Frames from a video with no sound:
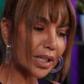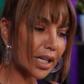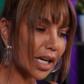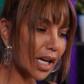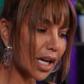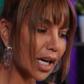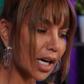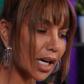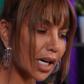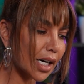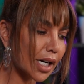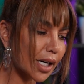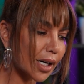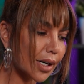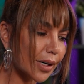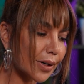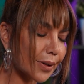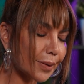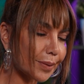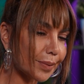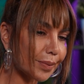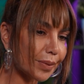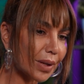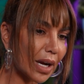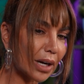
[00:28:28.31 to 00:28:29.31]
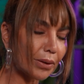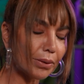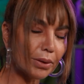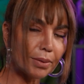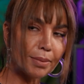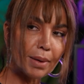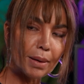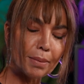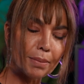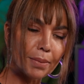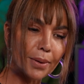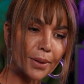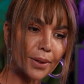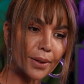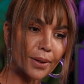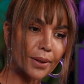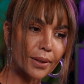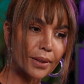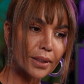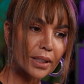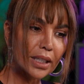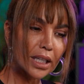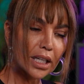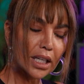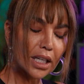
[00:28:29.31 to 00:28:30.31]
I remember
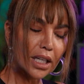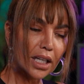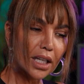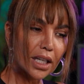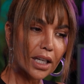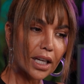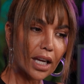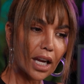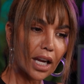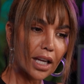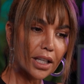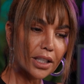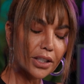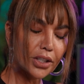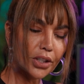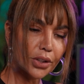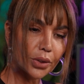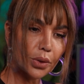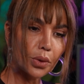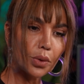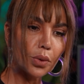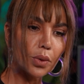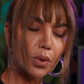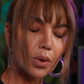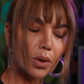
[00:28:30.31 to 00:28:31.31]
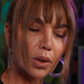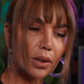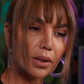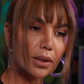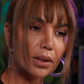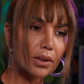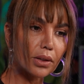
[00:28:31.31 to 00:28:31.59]
in school,